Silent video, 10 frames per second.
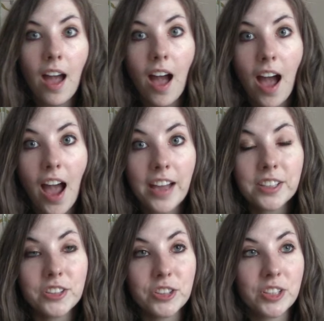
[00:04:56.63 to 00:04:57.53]

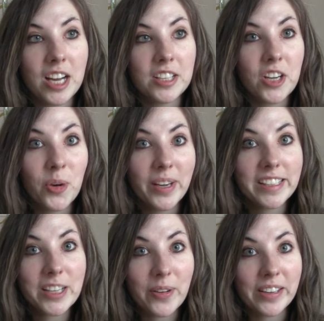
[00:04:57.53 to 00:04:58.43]
I do not know what
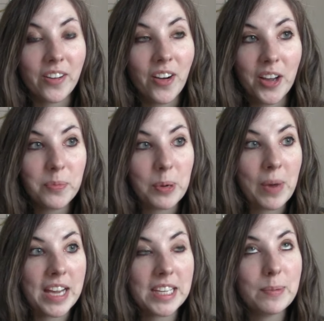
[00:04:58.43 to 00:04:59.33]
is going on, but
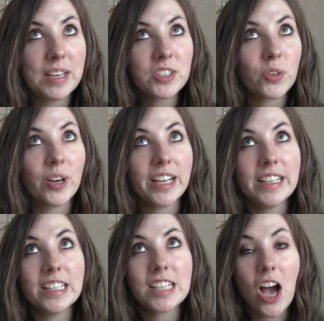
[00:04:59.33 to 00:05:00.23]
my eBay store
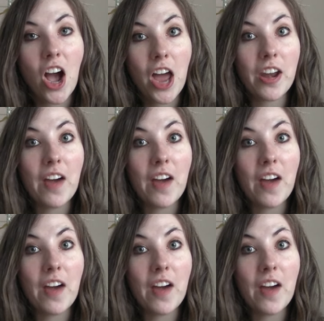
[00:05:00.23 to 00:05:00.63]
is on